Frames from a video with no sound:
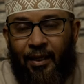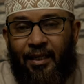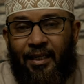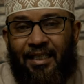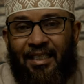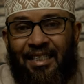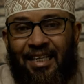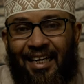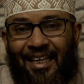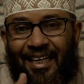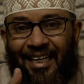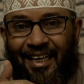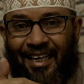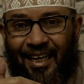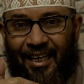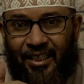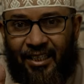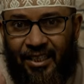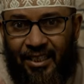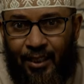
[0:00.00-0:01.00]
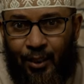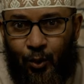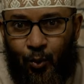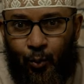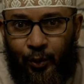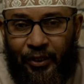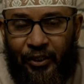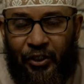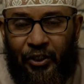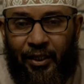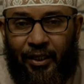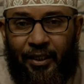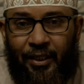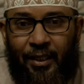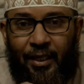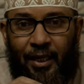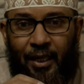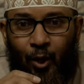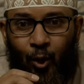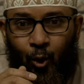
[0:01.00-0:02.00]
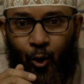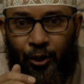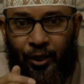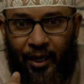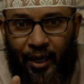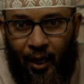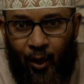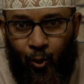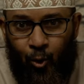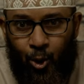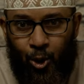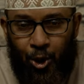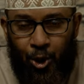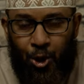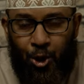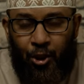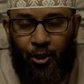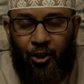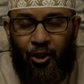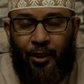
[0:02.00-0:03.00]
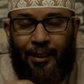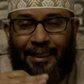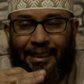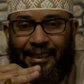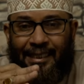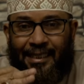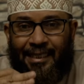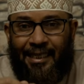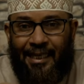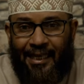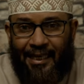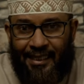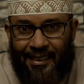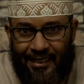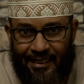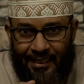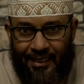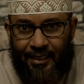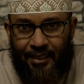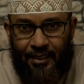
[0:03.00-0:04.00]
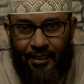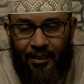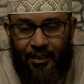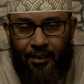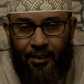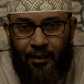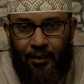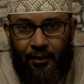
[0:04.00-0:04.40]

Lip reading: is that their situation or their condition changes.